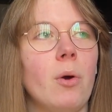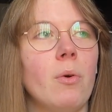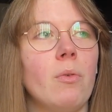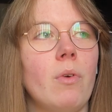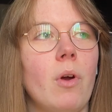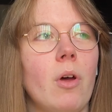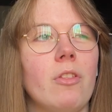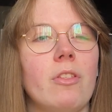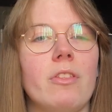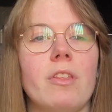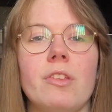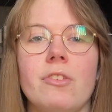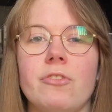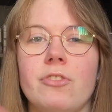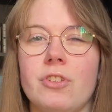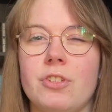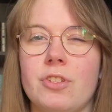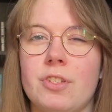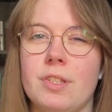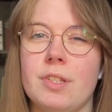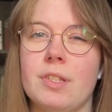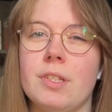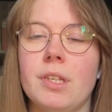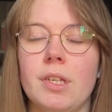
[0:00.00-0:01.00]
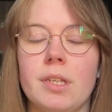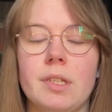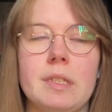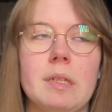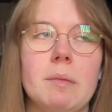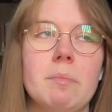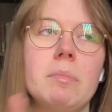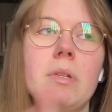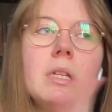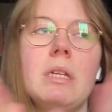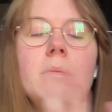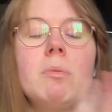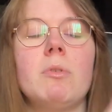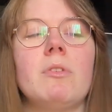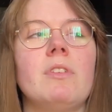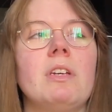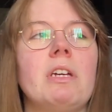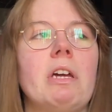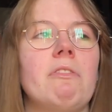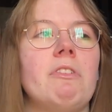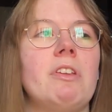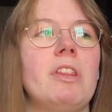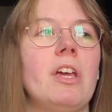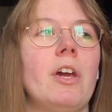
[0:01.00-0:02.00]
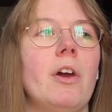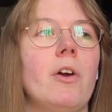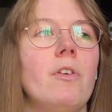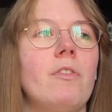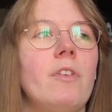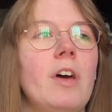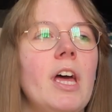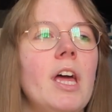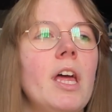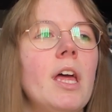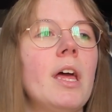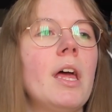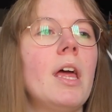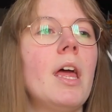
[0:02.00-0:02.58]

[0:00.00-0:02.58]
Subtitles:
rather than just simply moving everything over.